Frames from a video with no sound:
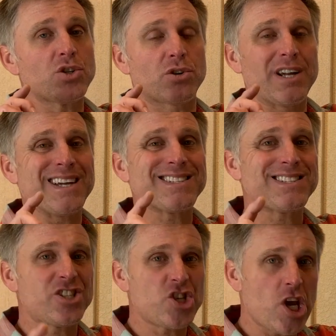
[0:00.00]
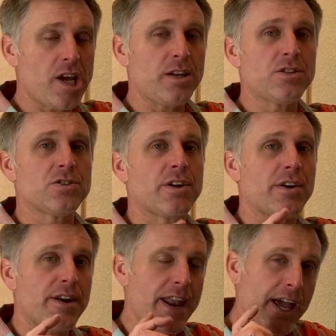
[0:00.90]
or exchange their
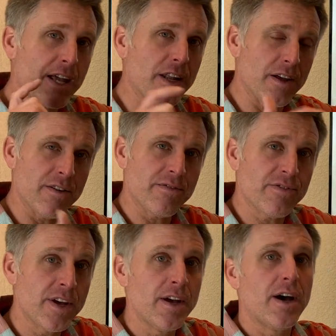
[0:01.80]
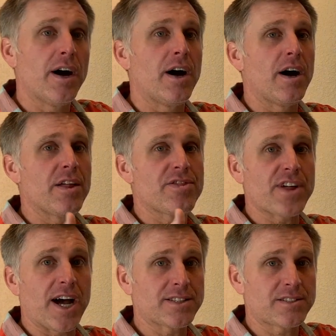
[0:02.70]
negative
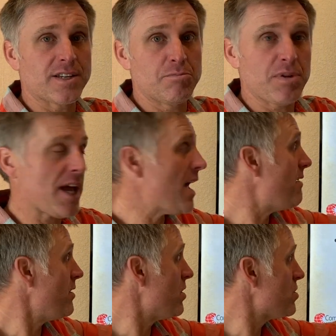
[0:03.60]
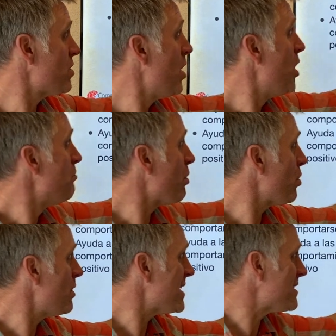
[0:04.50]
thoughts and behaviors por
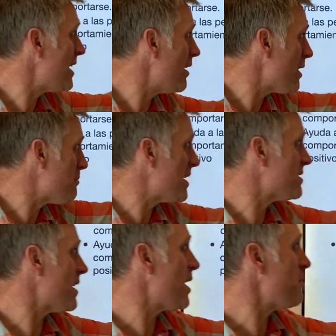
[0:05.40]
un estilo de pensar y